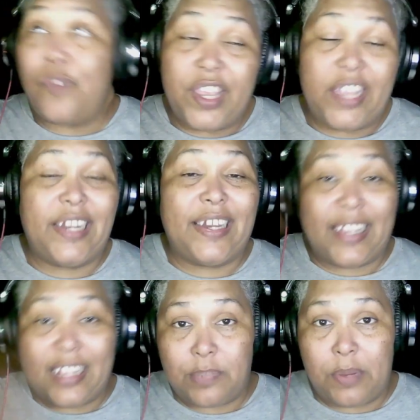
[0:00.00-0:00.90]
free. The
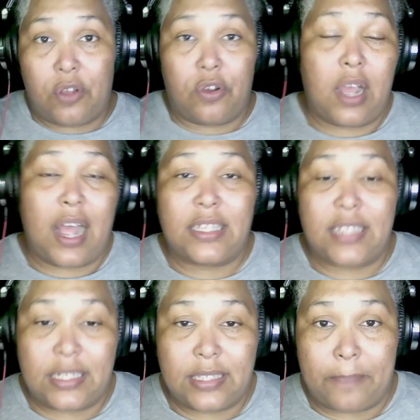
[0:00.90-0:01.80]
link is below, as
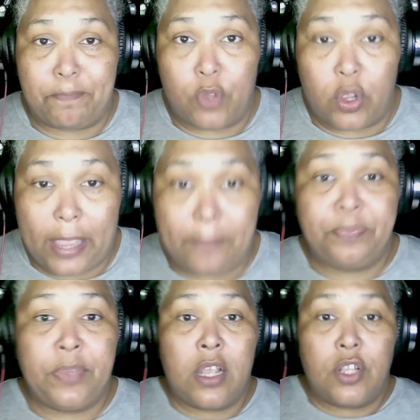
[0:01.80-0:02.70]
I said. Okay,
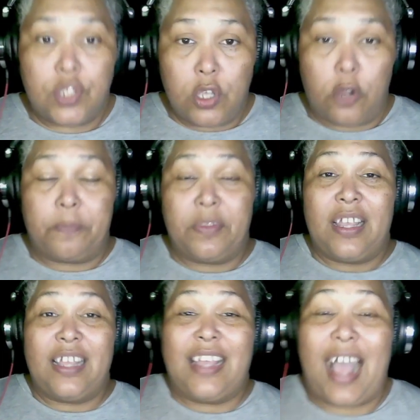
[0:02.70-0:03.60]
so
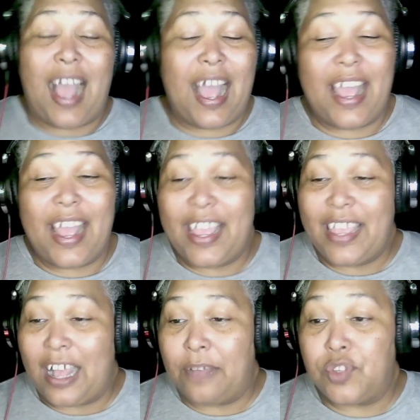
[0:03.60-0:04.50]

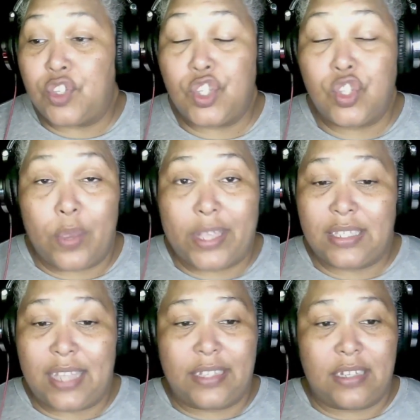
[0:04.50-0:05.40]
I am so
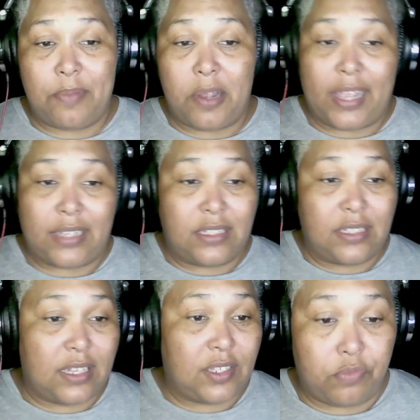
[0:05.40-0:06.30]
excited about getting
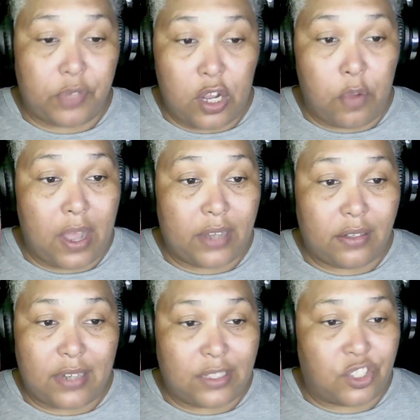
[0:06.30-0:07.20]
to this. You know what?
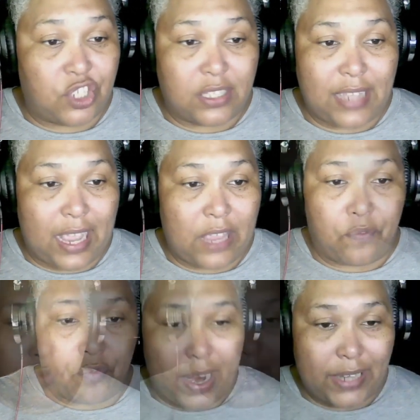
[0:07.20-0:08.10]
Let's just dive
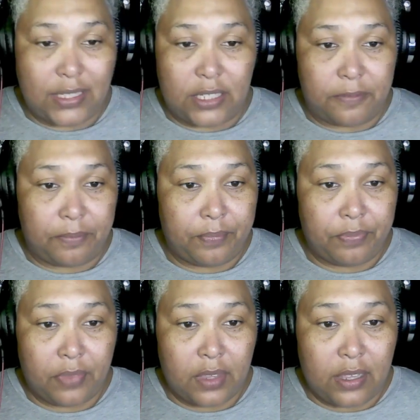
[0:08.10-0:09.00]
right in.
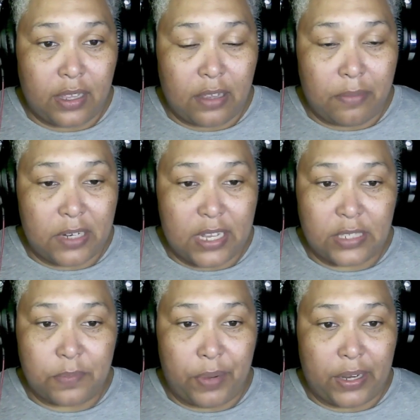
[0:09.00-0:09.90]
Let me
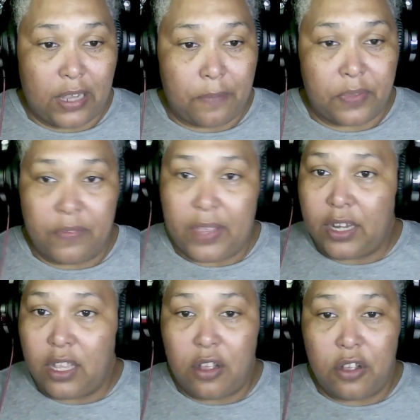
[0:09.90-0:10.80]
just bring up the
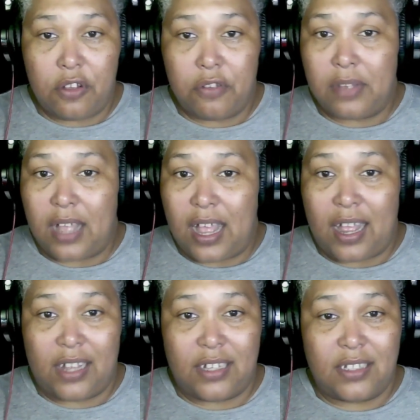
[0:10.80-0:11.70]
video,
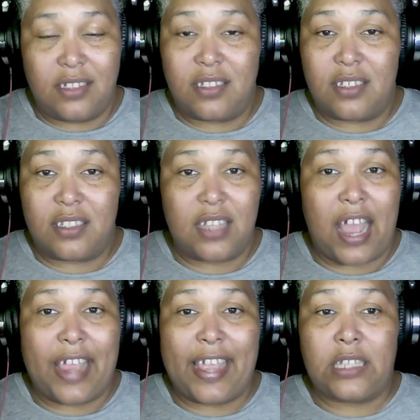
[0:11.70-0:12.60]
and
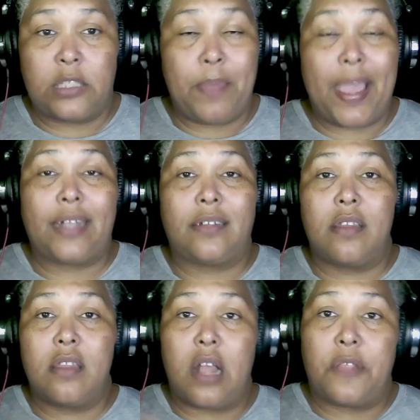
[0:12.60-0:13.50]
I expect
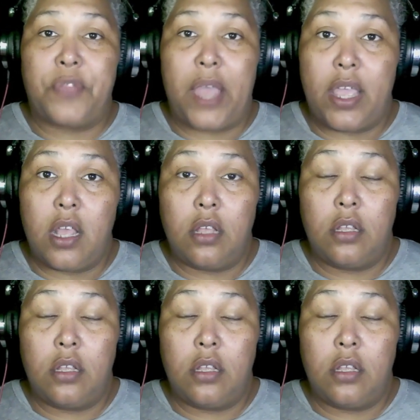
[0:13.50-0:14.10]
nothing